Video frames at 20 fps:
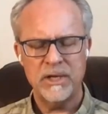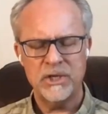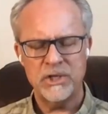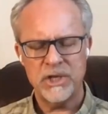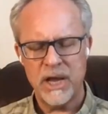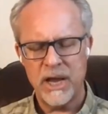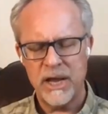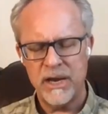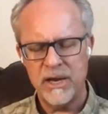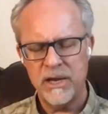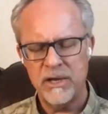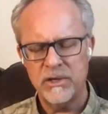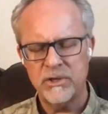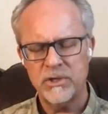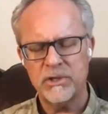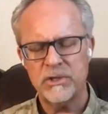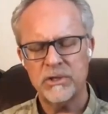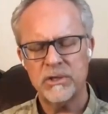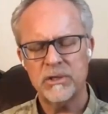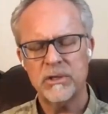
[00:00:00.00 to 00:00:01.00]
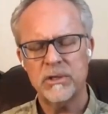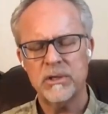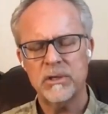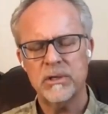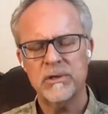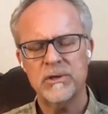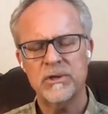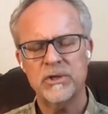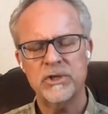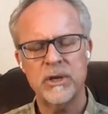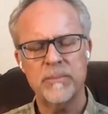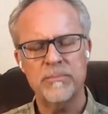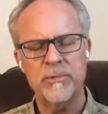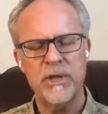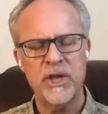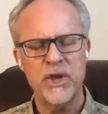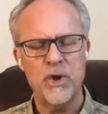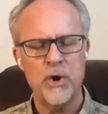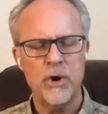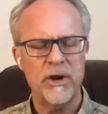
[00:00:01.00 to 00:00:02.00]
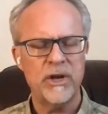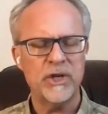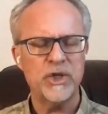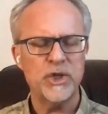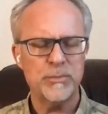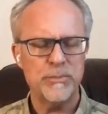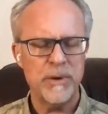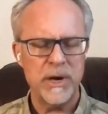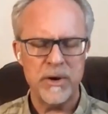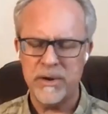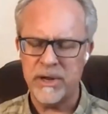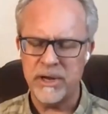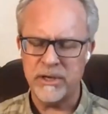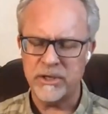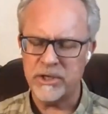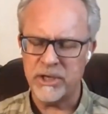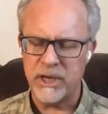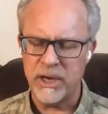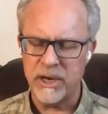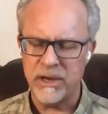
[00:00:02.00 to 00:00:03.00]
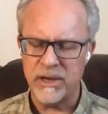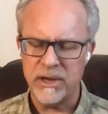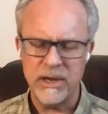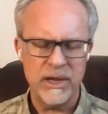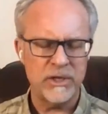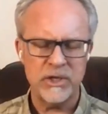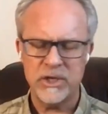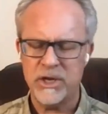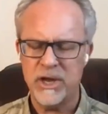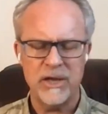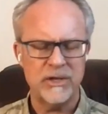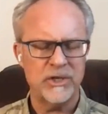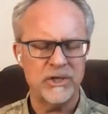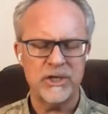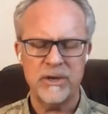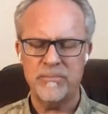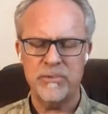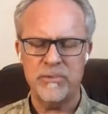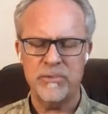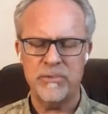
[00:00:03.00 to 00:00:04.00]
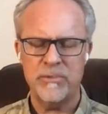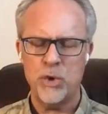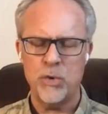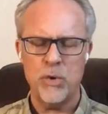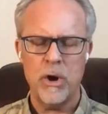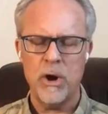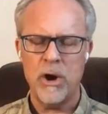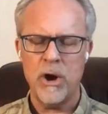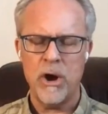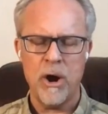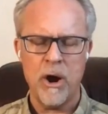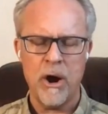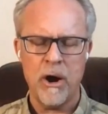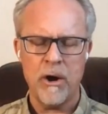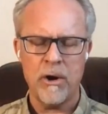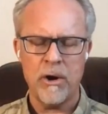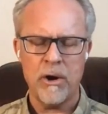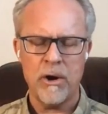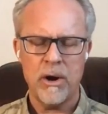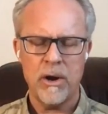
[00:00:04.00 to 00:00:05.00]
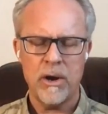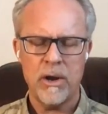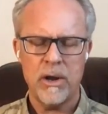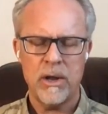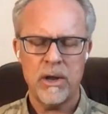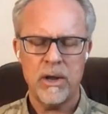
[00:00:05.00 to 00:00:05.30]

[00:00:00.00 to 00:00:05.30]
Anxiety is something you're experiencing, it's not something you are.